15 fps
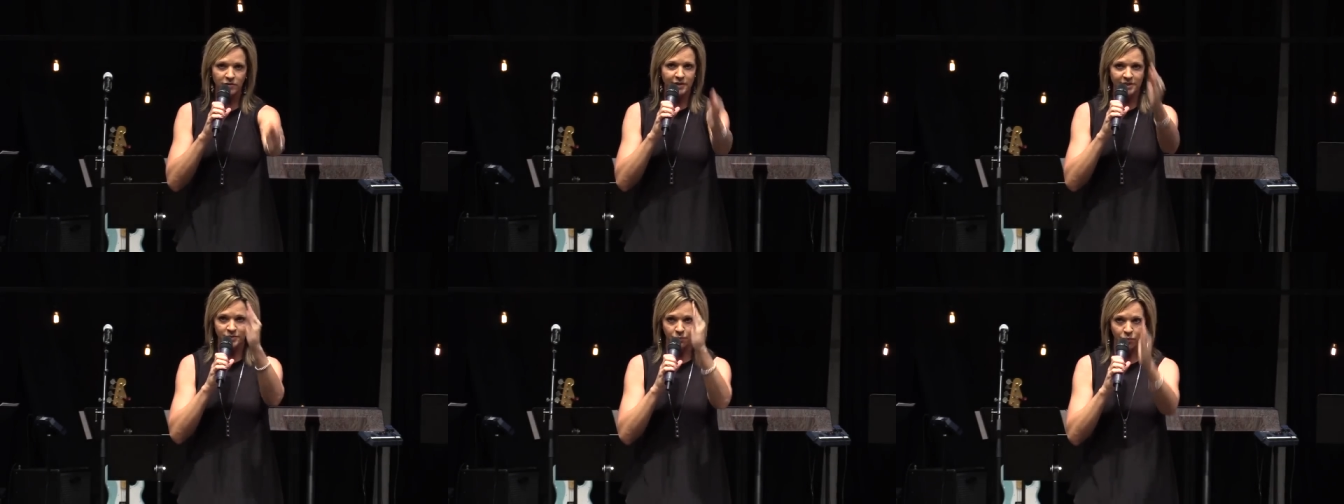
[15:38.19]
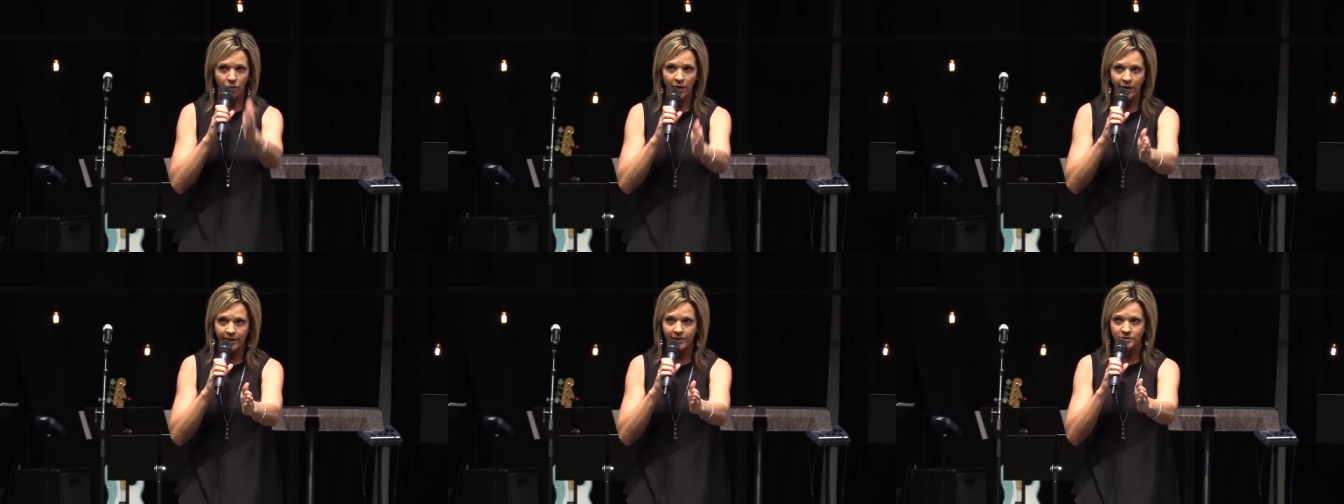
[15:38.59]
We're not just
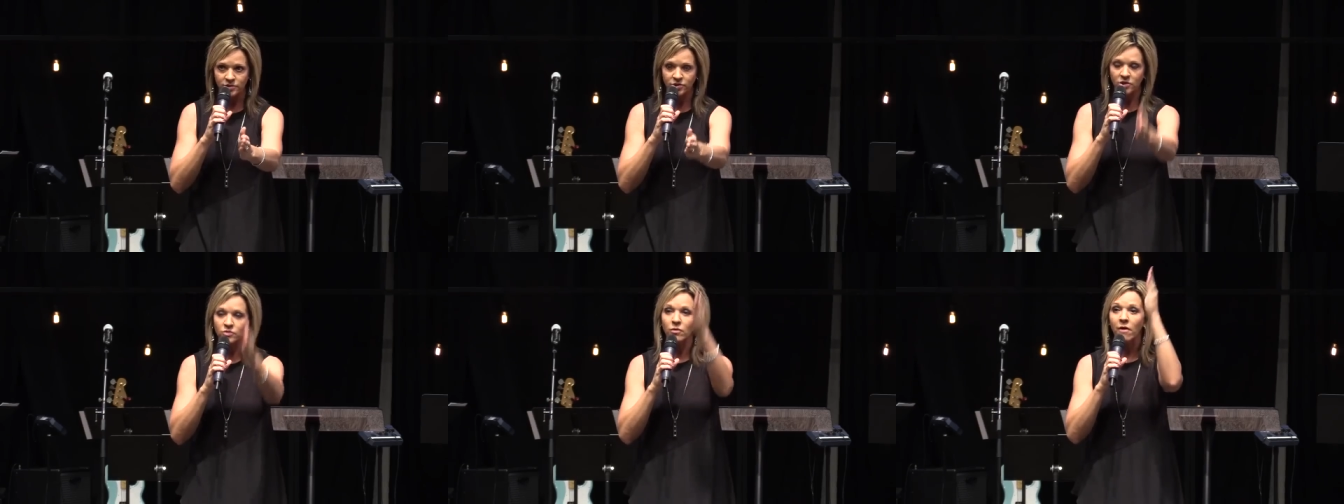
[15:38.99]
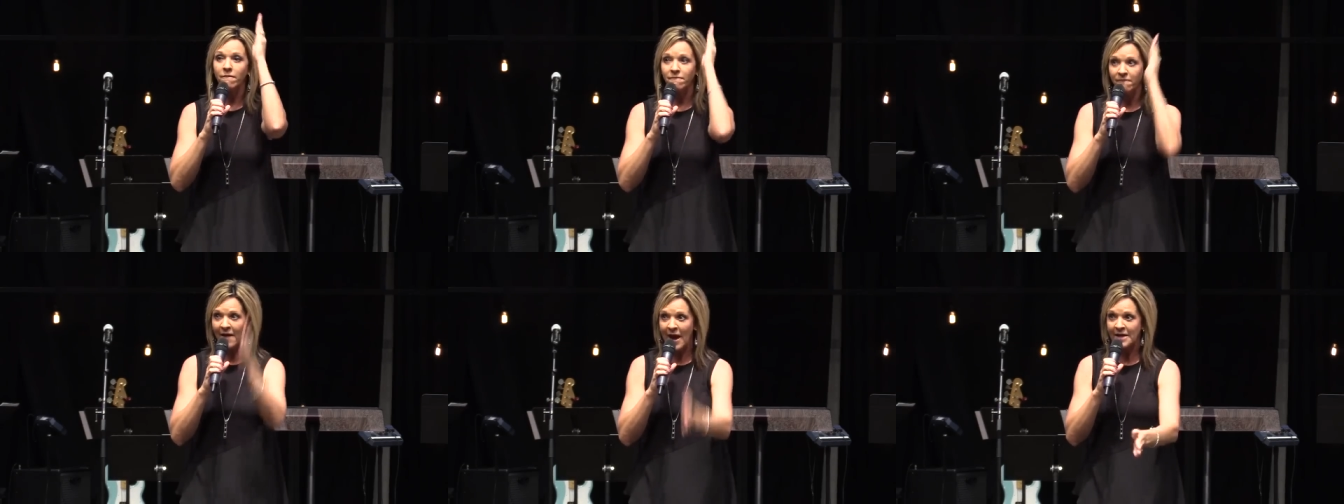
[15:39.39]
praying as a church, we're
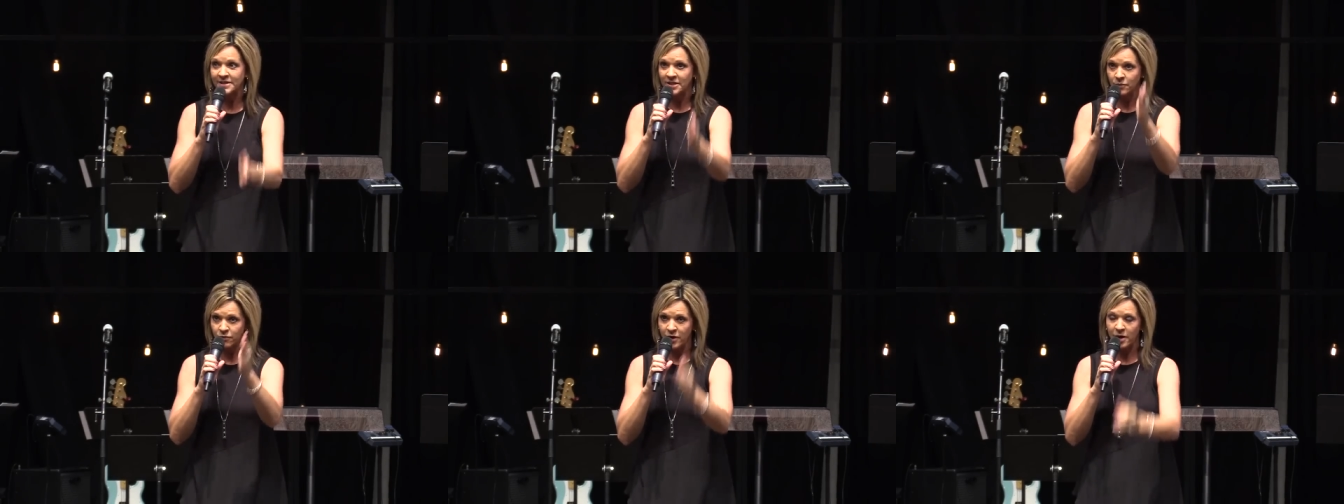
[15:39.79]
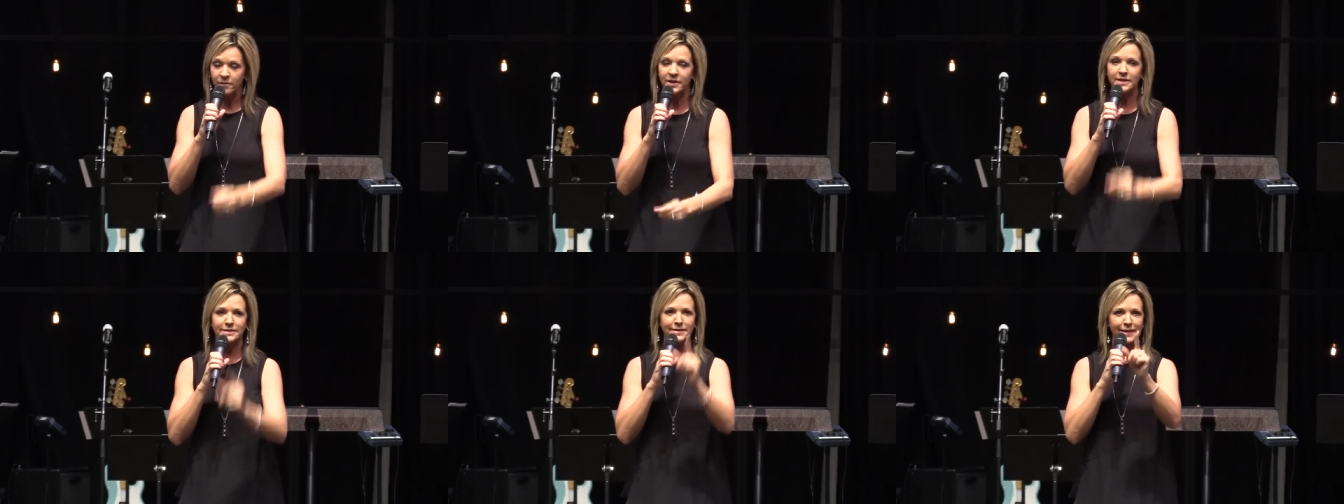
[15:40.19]
fasting and praying
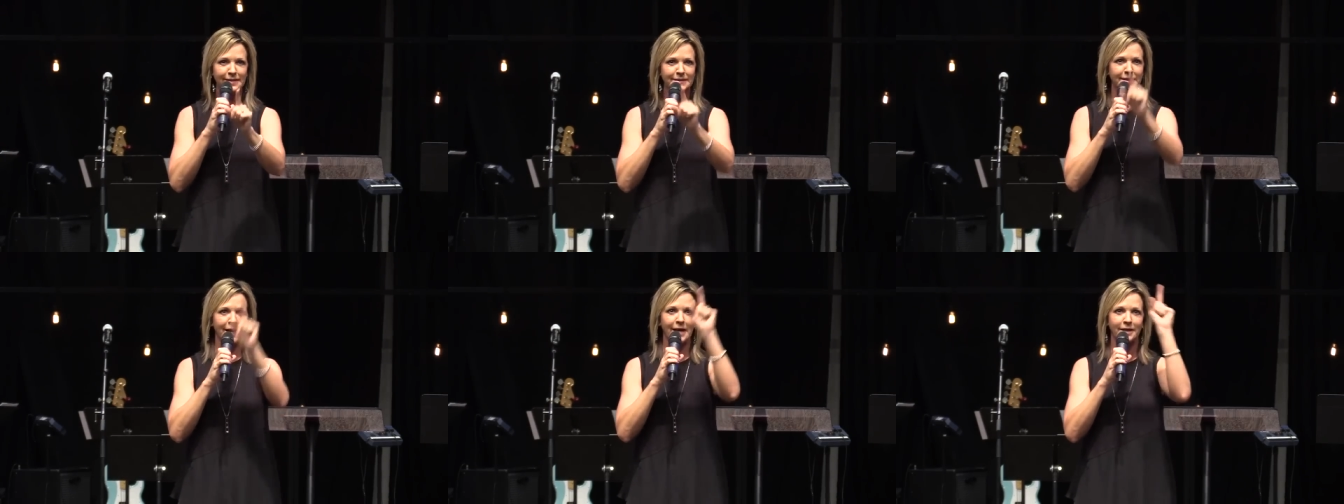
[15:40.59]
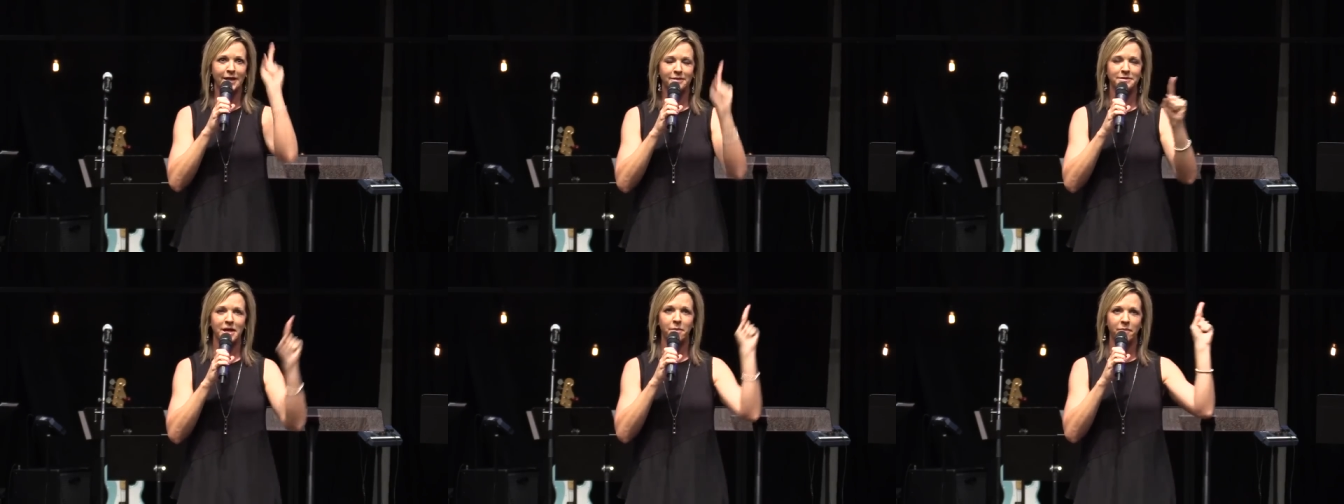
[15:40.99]
because this kind
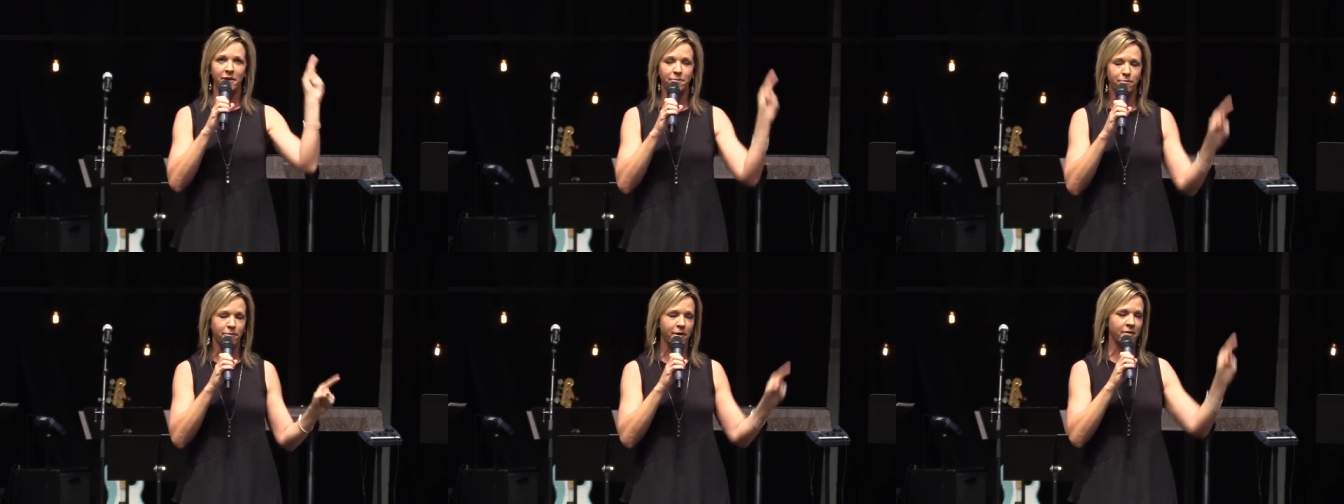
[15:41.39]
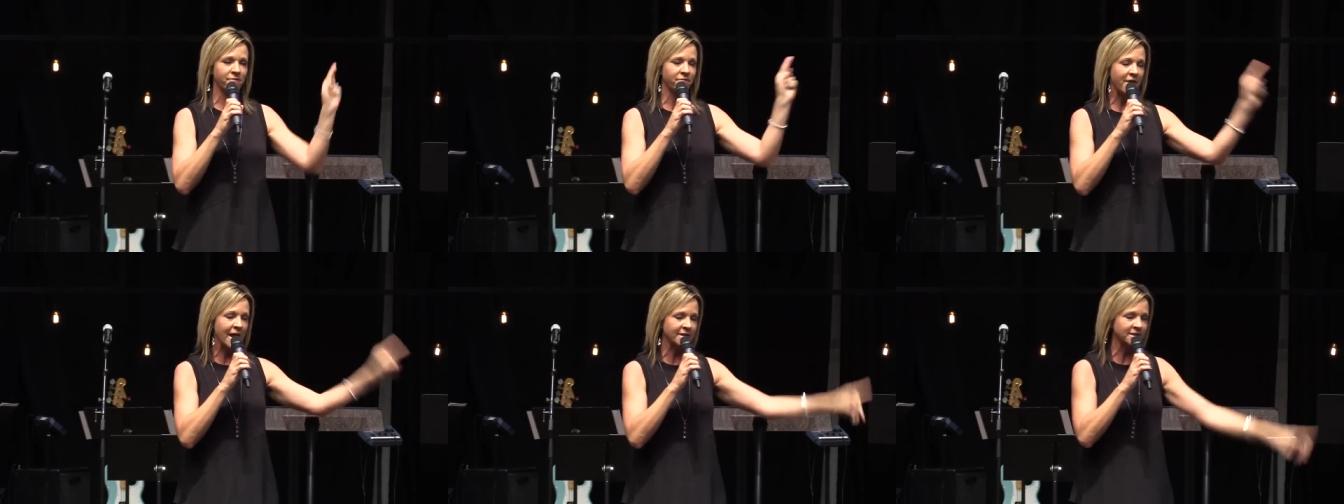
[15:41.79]
comes out by prayer and
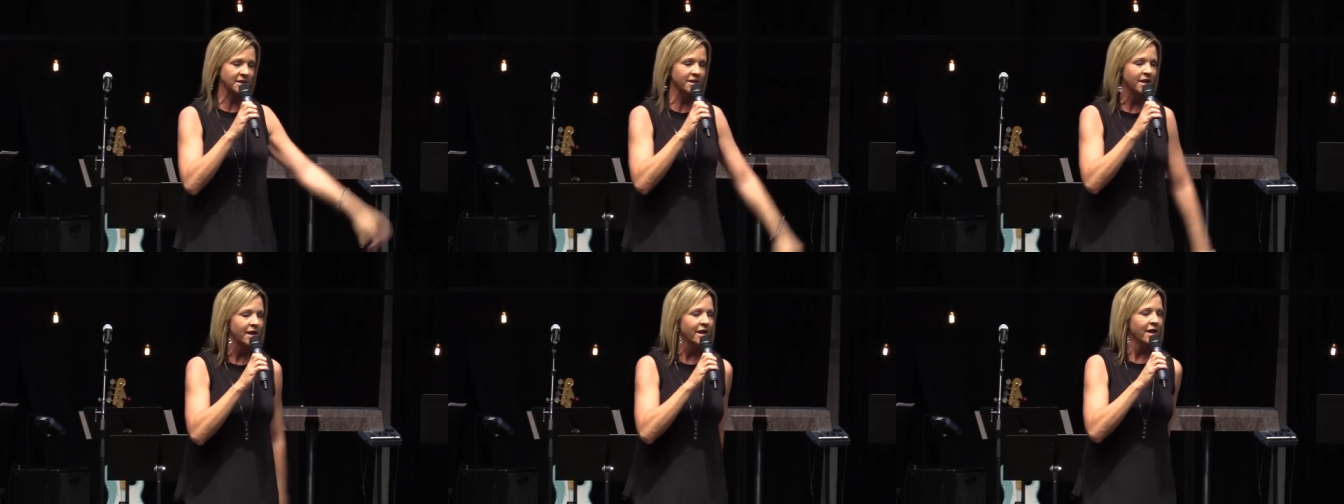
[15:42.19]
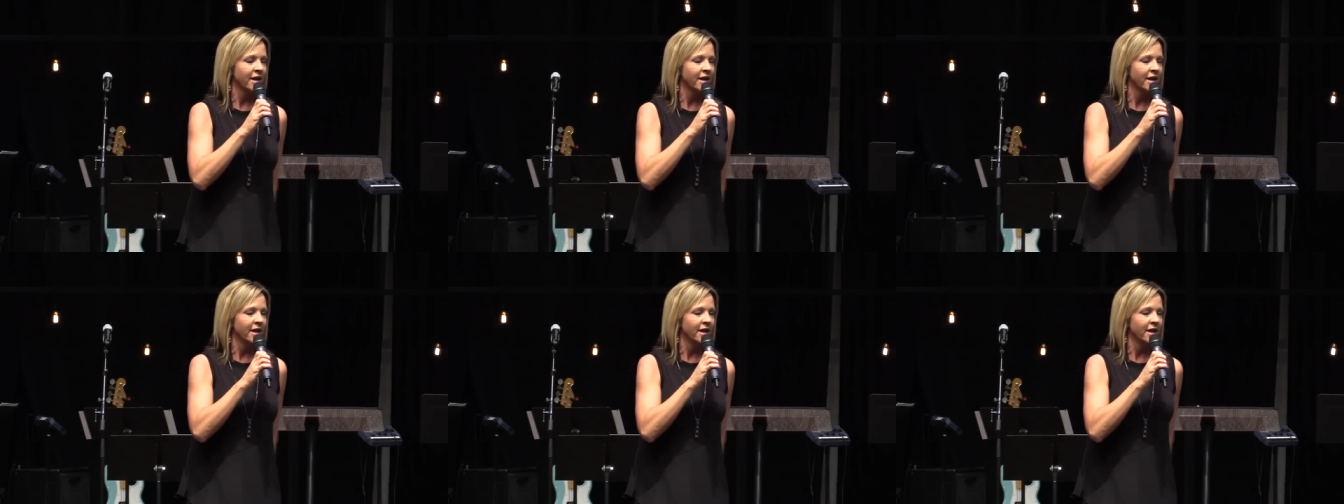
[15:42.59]
fasting.